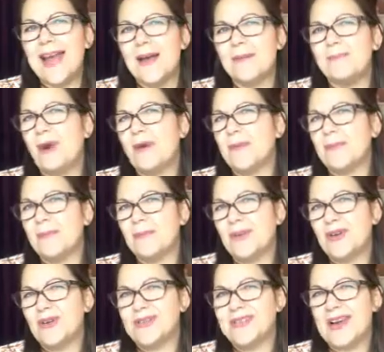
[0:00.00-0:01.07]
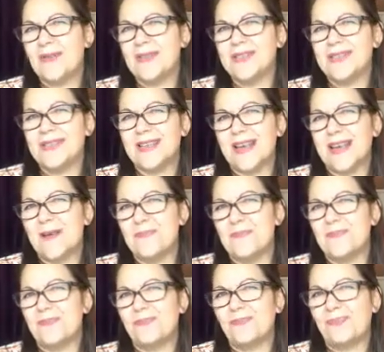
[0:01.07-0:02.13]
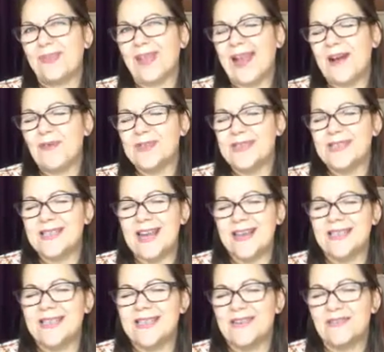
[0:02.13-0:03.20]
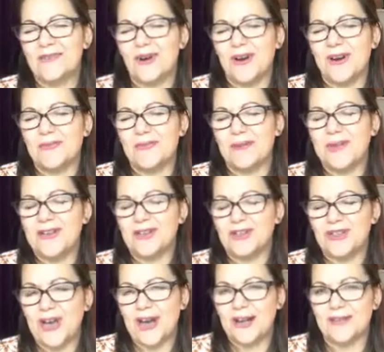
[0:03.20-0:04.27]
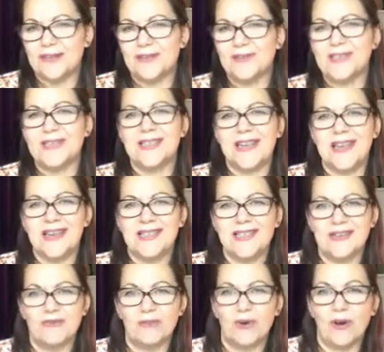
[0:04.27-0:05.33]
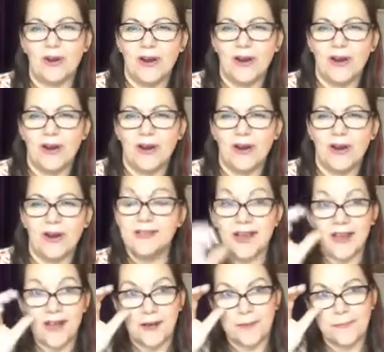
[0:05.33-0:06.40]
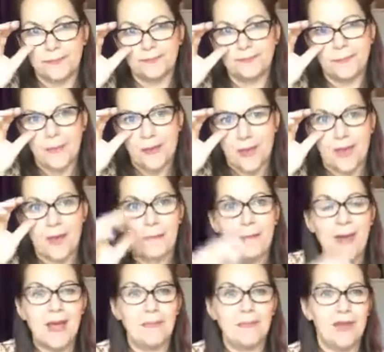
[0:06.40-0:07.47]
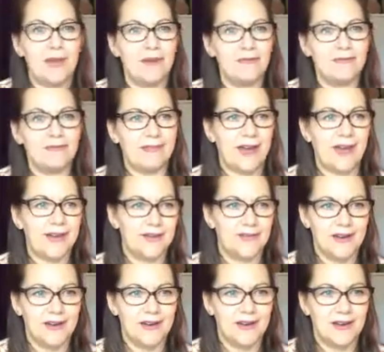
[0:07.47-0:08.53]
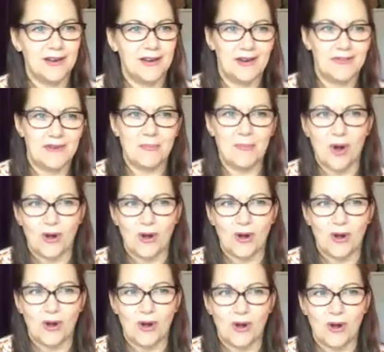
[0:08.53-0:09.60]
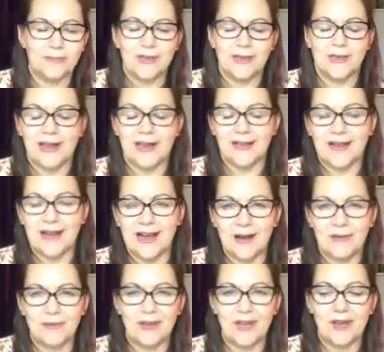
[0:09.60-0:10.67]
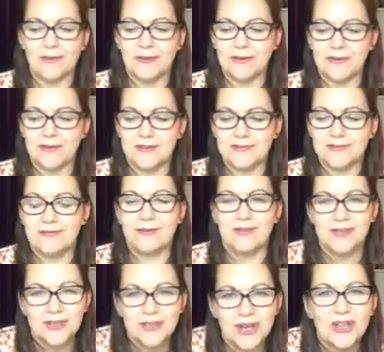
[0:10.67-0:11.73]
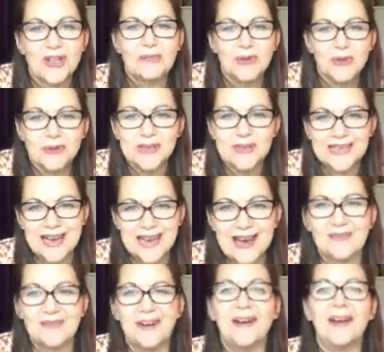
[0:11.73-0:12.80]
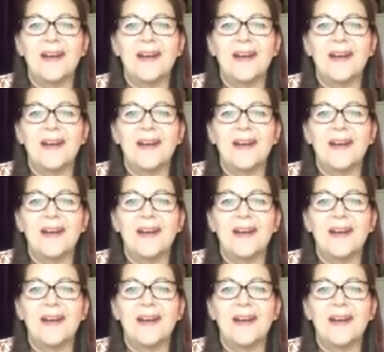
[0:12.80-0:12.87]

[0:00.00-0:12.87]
probably, because I was a sensitive one. I'm the middle child. I was a sensitive one, and maybe if, I don't know, they were having a party or something like that, I would go and turn the music down, and